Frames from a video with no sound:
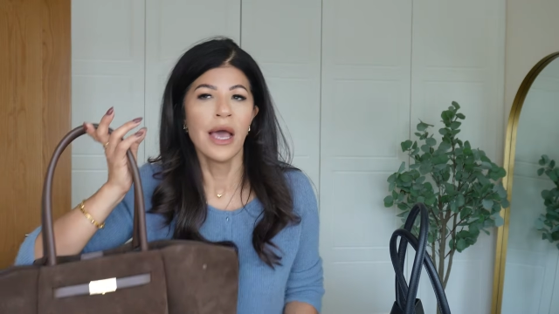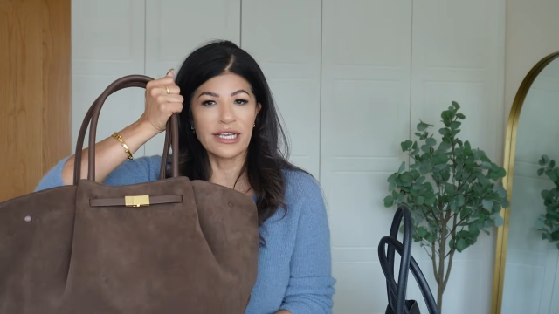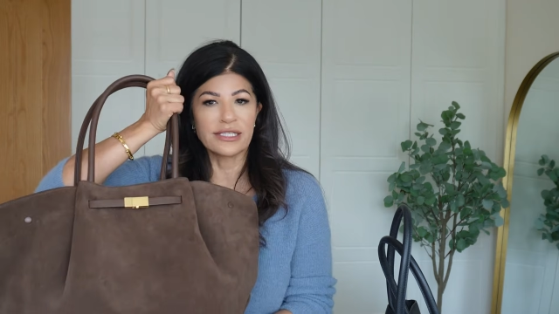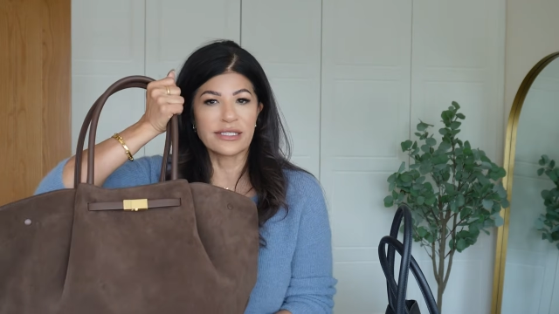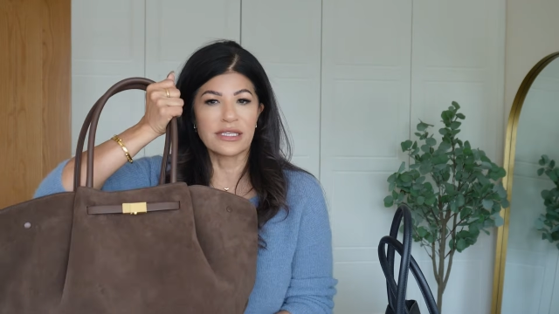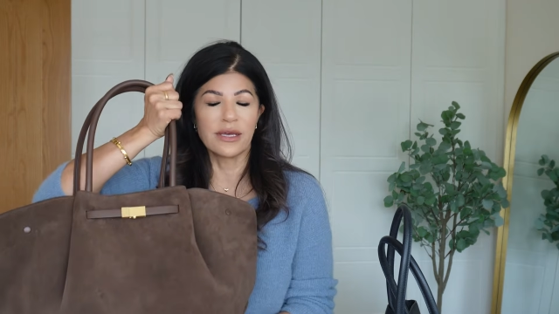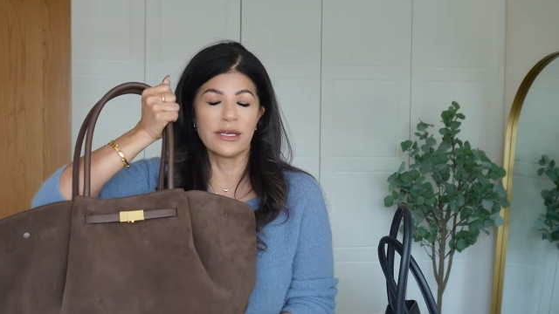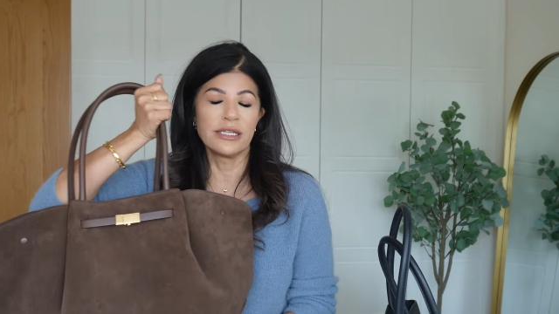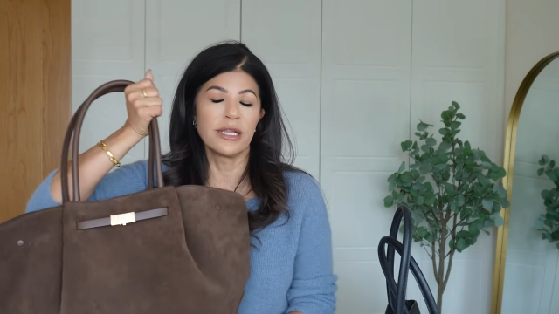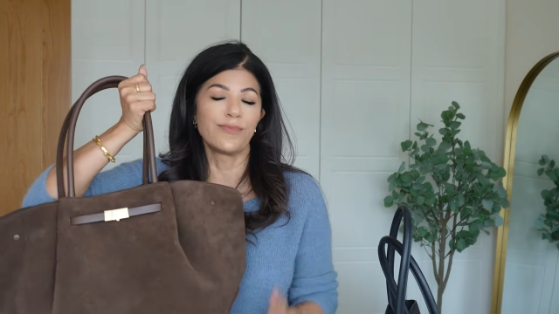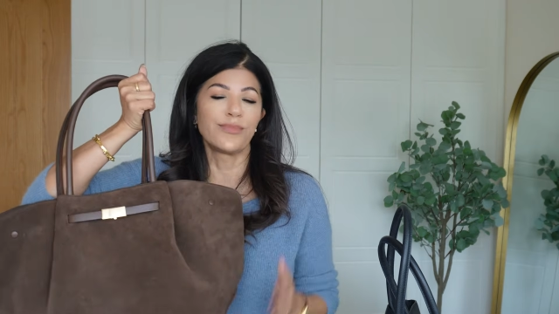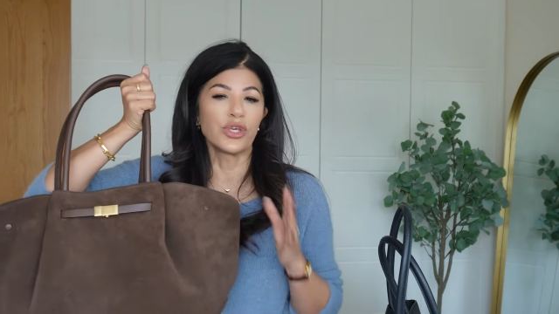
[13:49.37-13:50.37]
It's
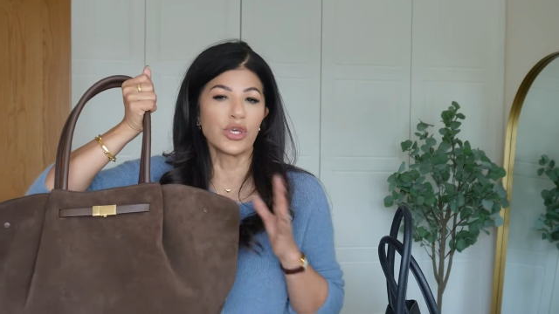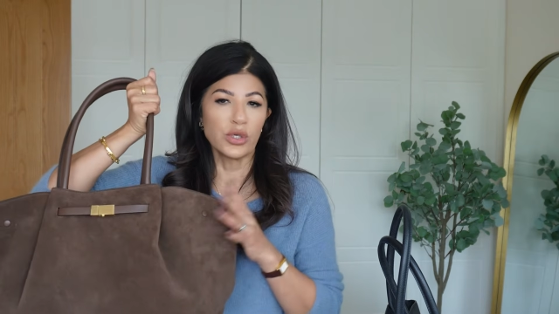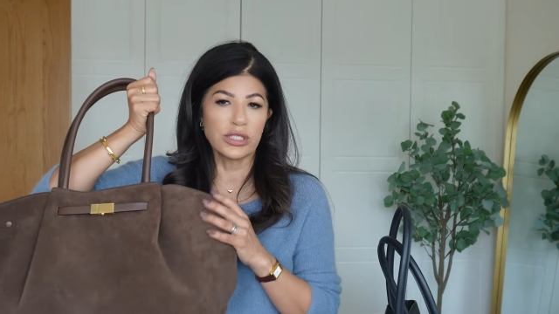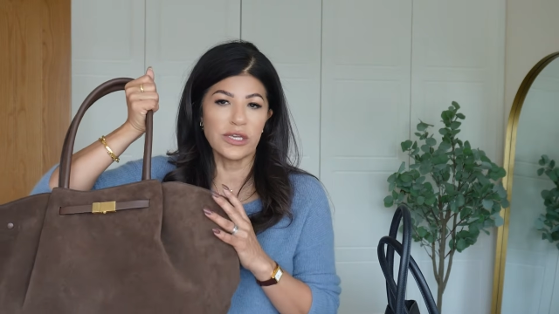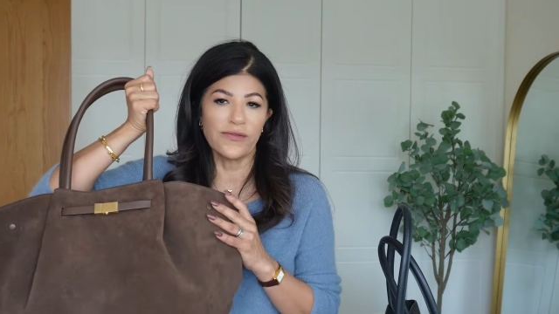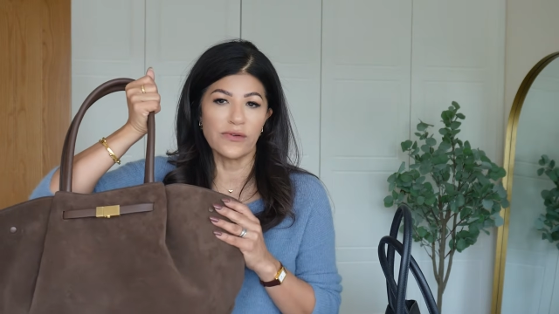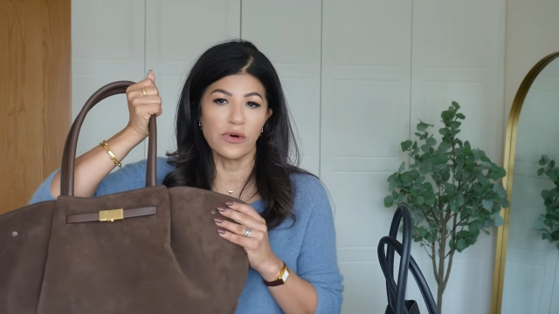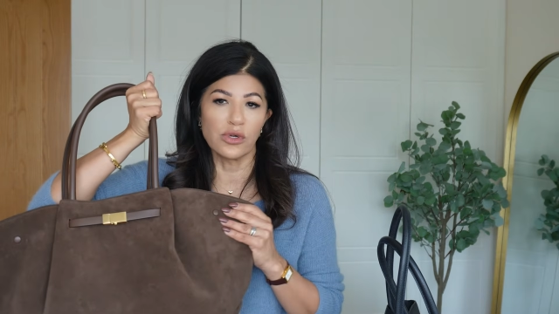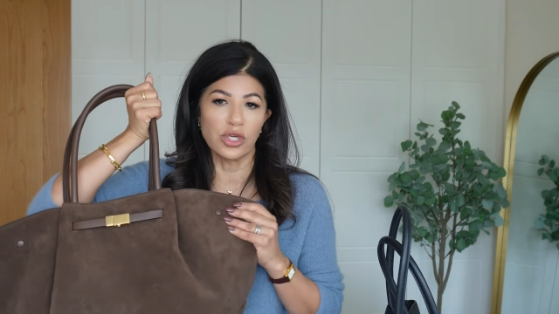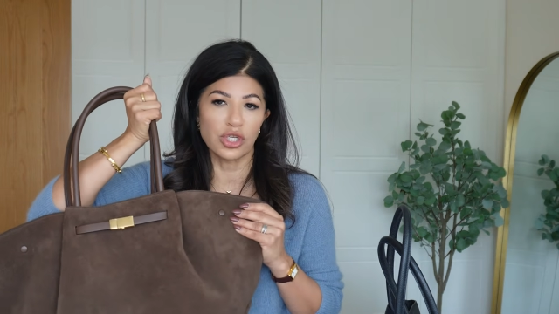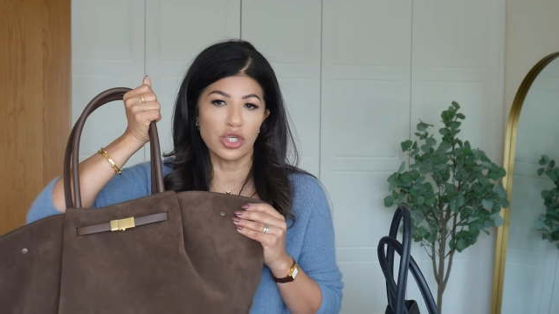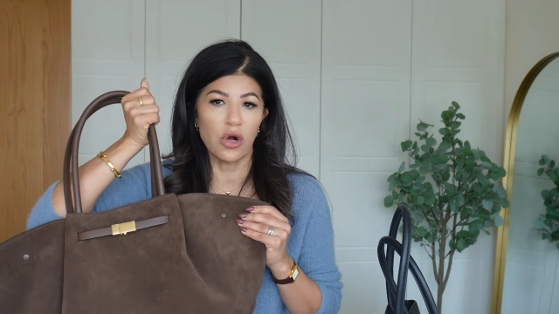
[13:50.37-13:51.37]
in a
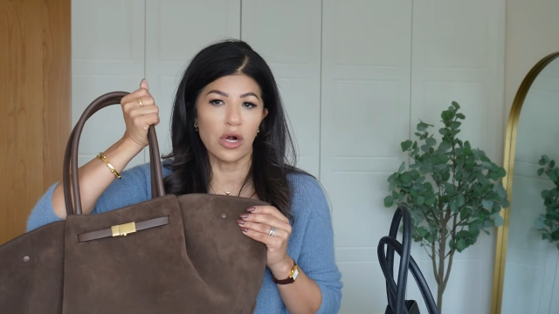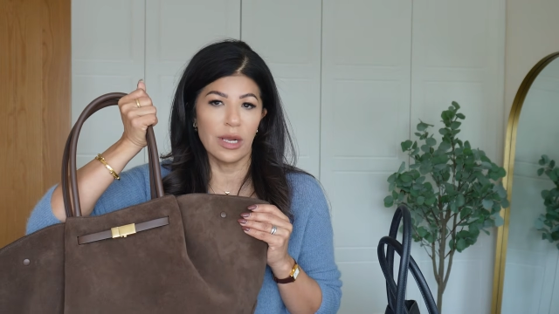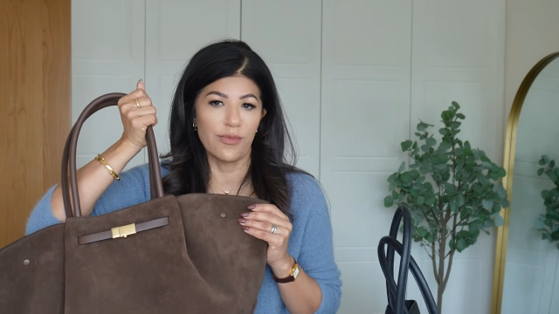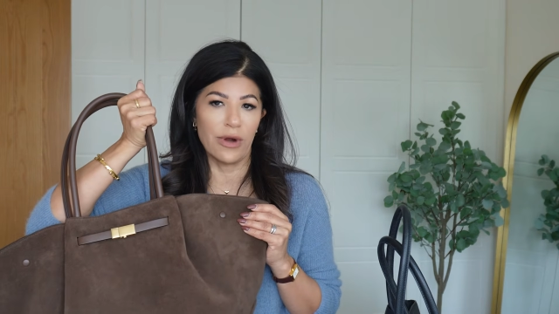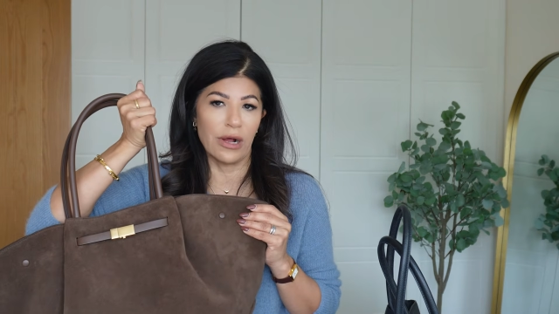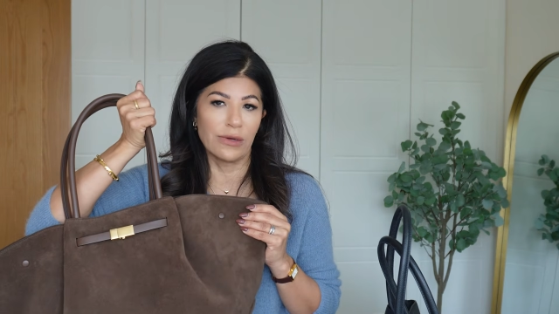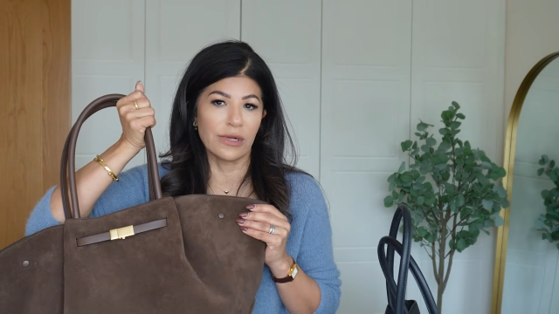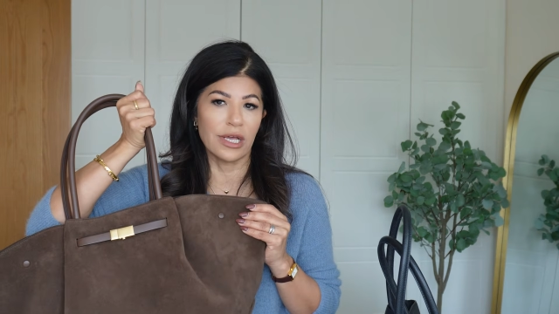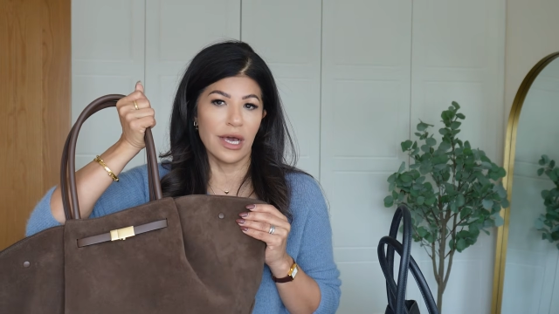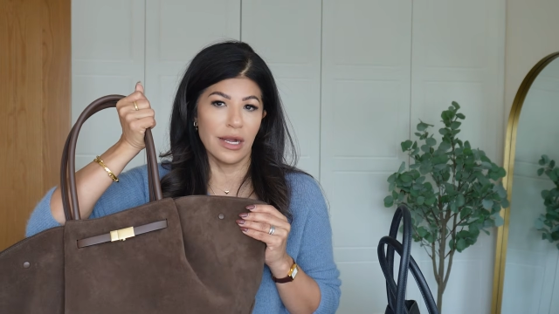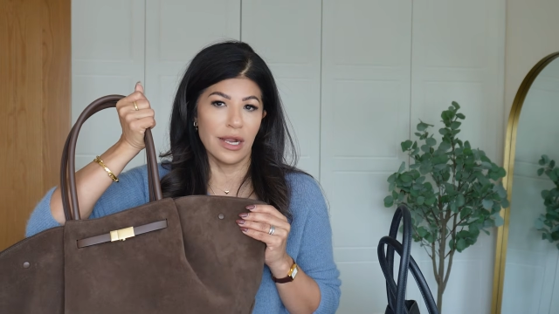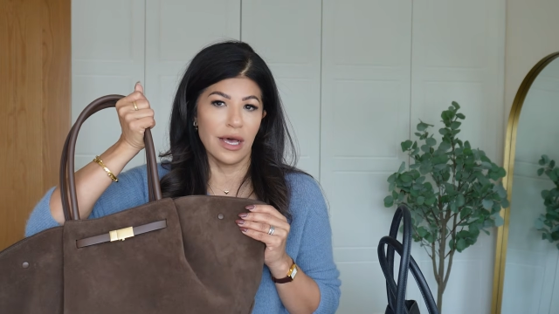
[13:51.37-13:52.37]
beautiful chocolate brown
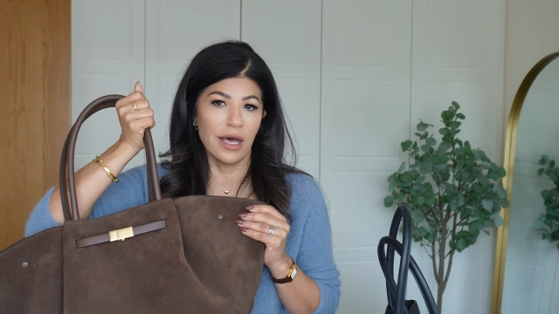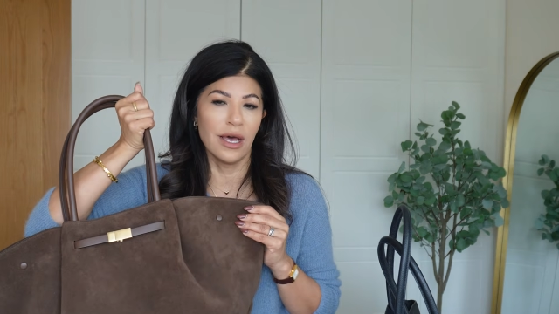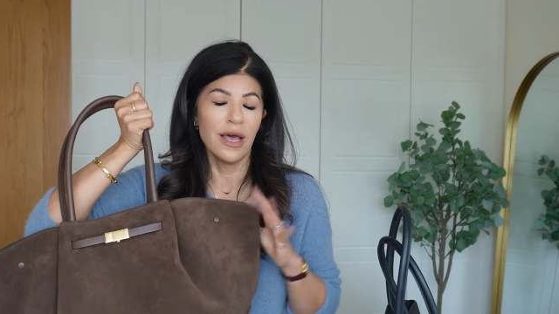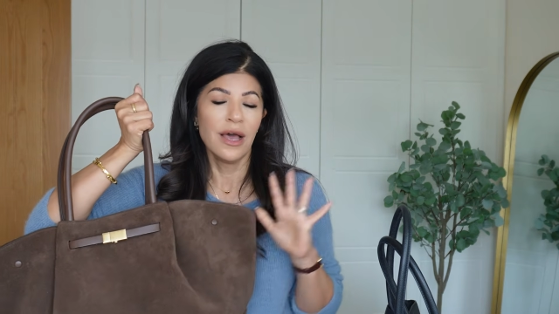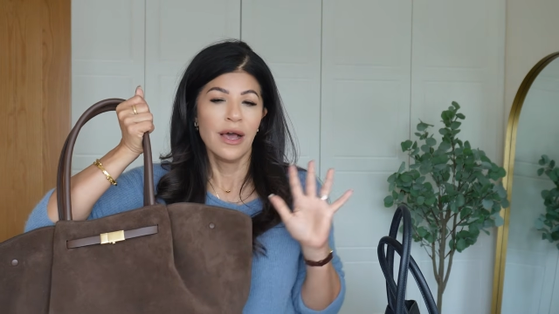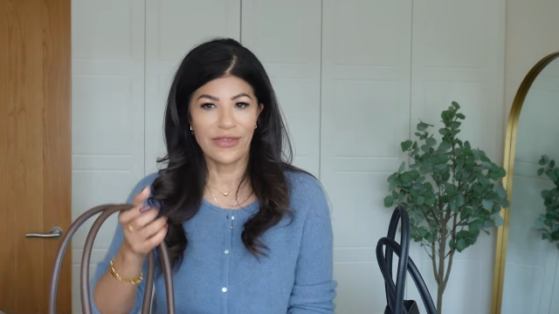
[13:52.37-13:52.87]
colour.